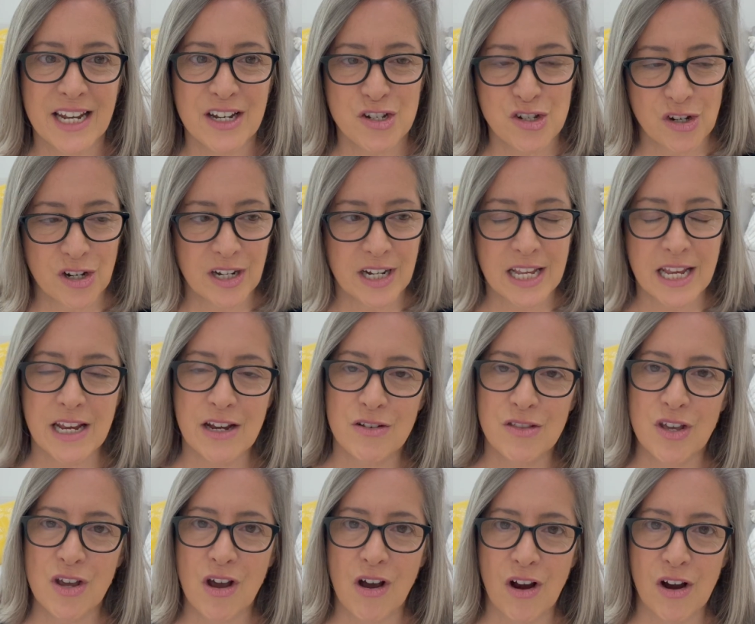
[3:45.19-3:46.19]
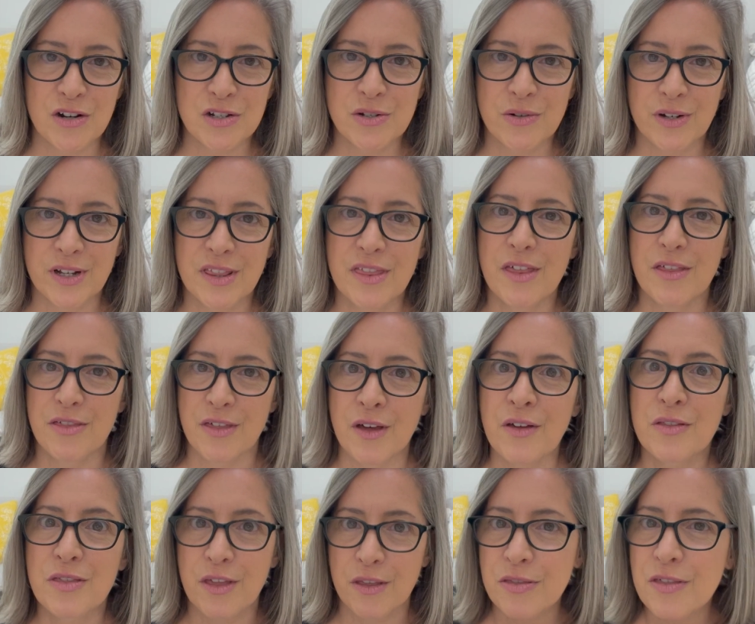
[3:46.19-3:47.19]
is you're going to hear the cars going
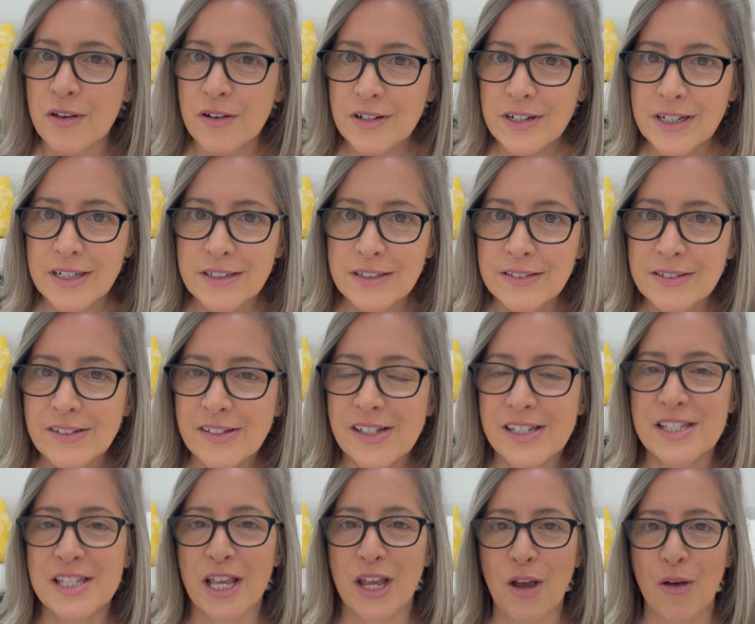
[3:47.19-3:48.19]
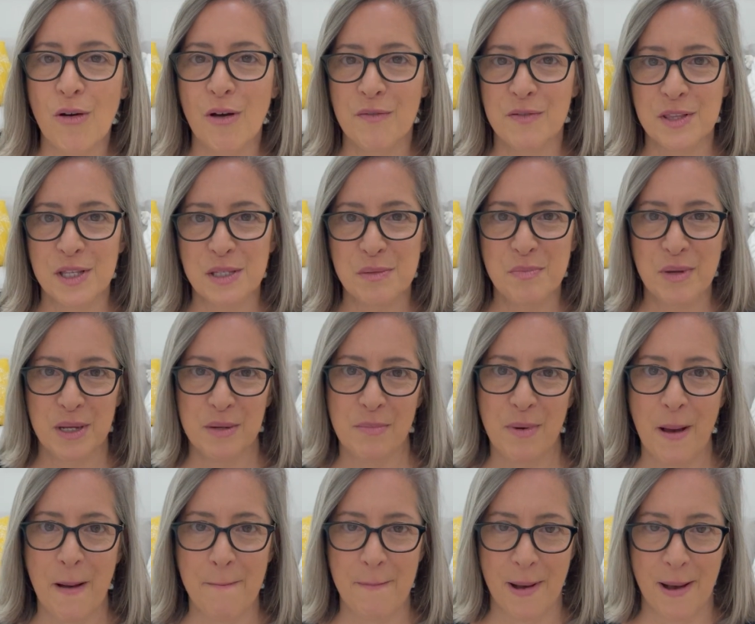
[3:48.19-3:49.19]
thunk as they go over the speed
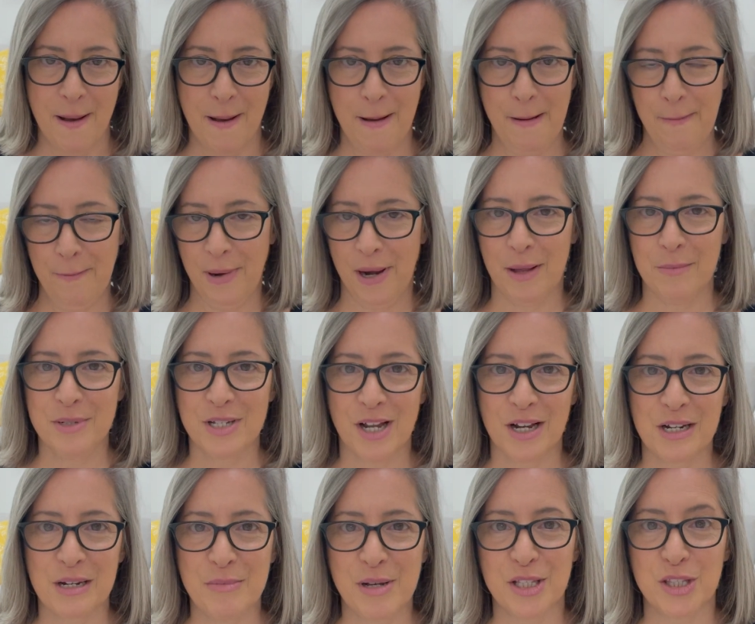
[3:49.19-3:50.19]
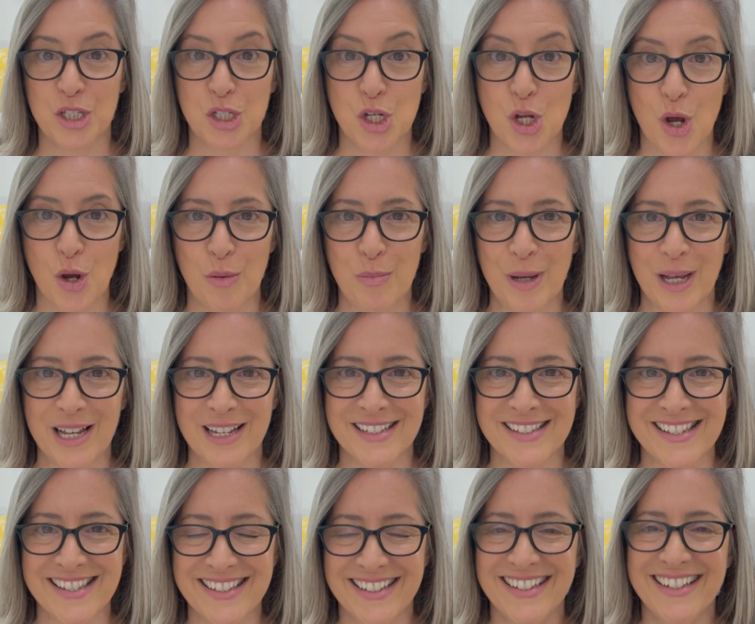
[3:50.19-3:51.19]
bump. But I'm talking about the
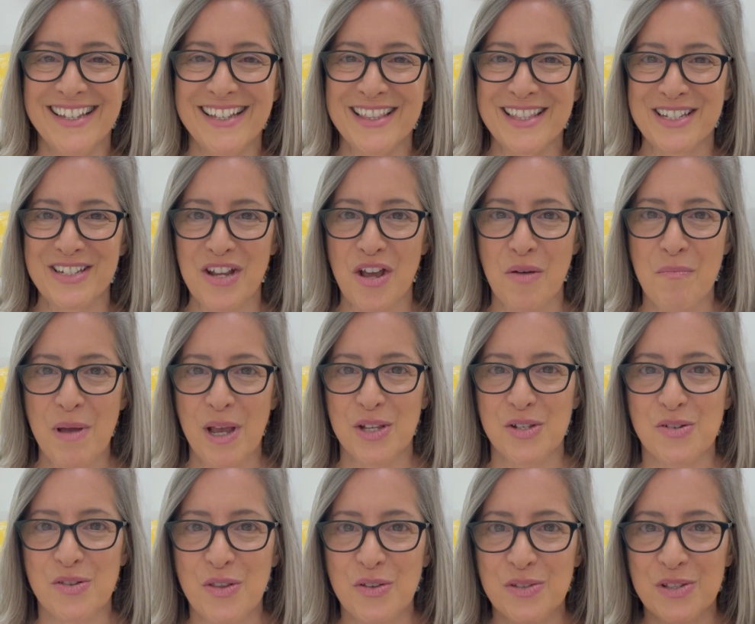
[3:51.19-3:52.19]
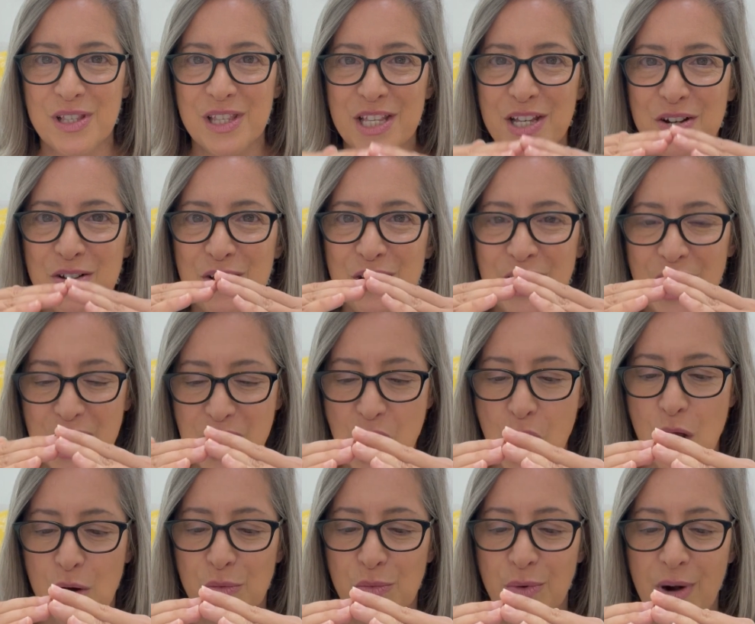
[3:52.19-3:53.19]
topes. The topes are those little
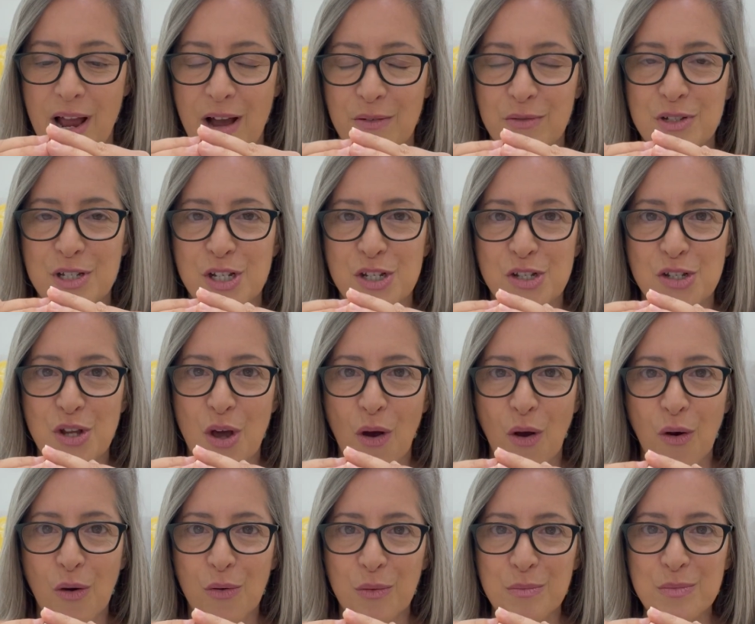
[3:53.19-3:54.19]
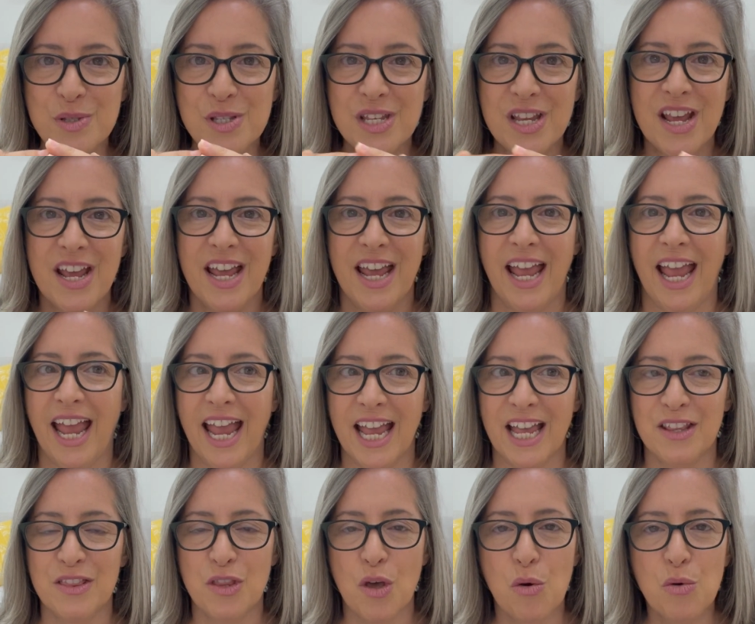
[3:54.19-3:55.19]
rounded domes,
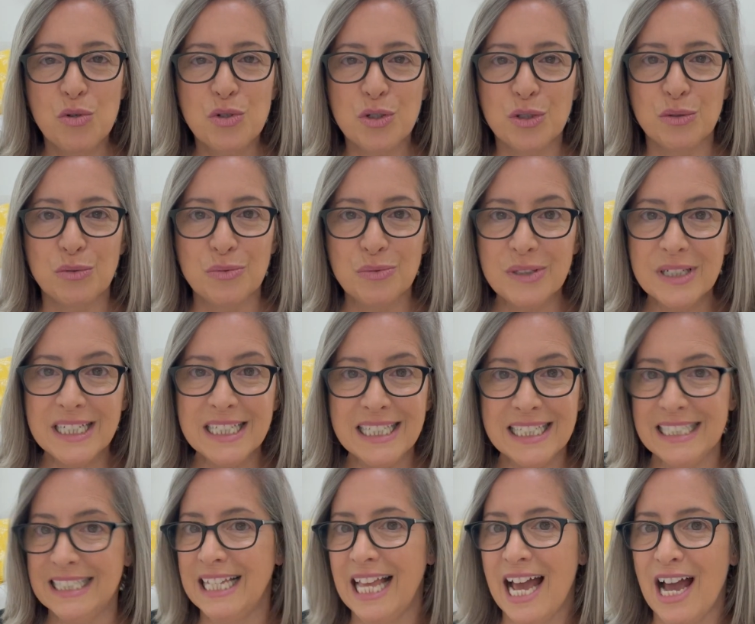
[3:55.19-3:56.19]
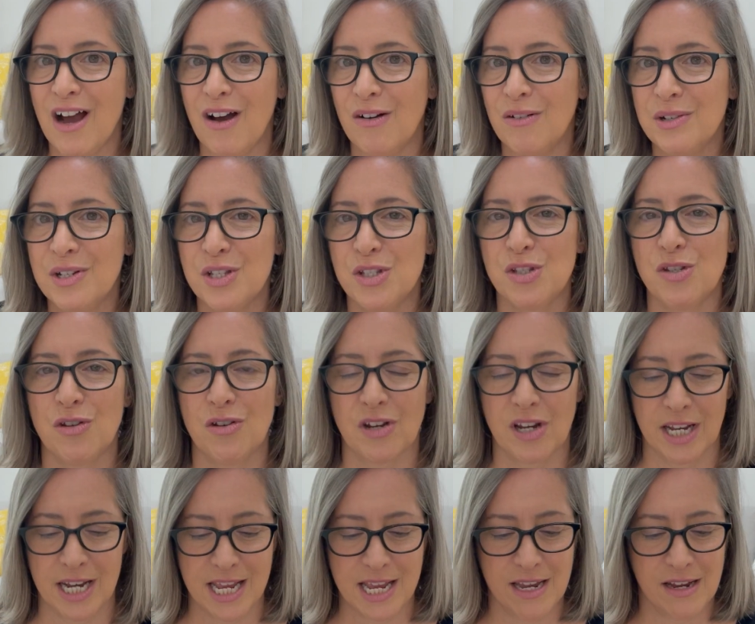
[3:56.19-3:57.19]
and those are really loud. So you're
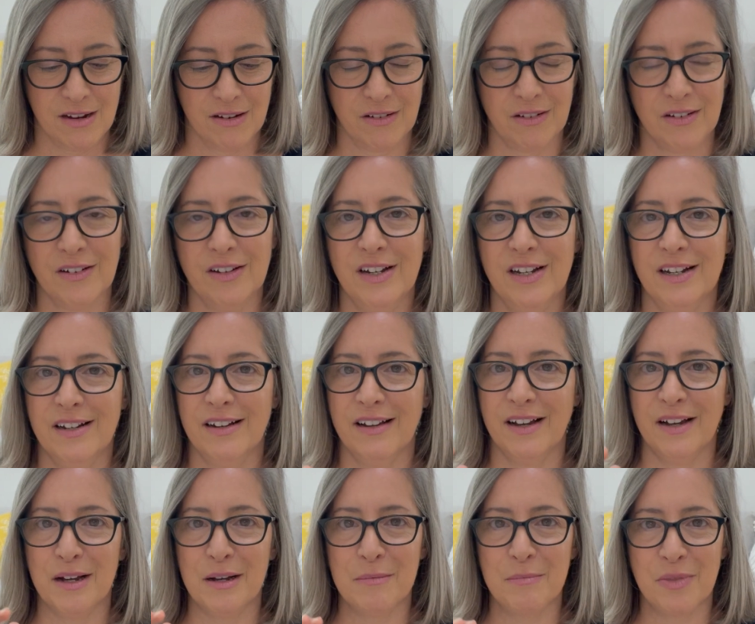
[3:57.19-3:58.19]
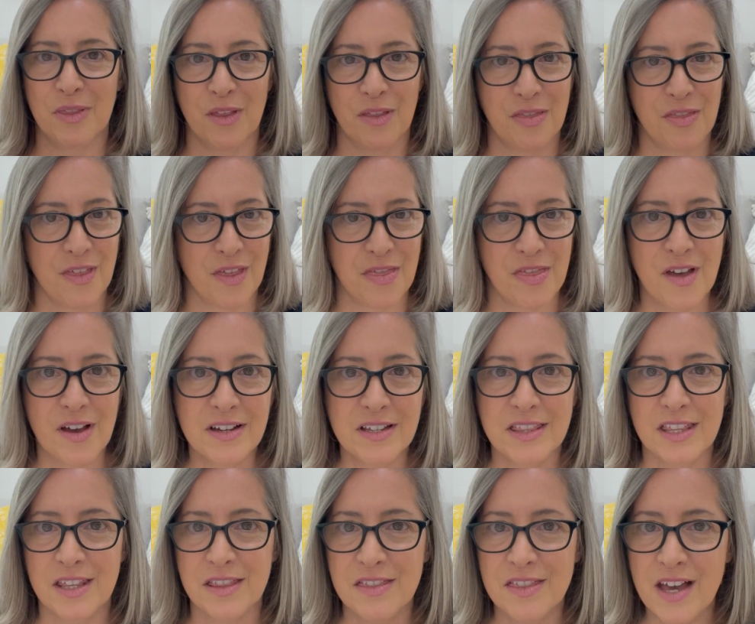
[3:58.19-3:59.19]
going to hear the
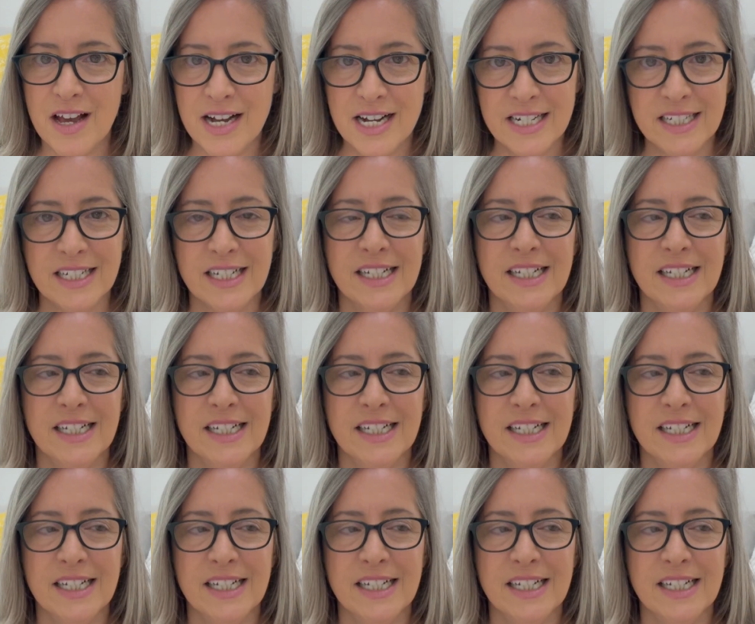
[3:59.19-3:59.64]
thunk,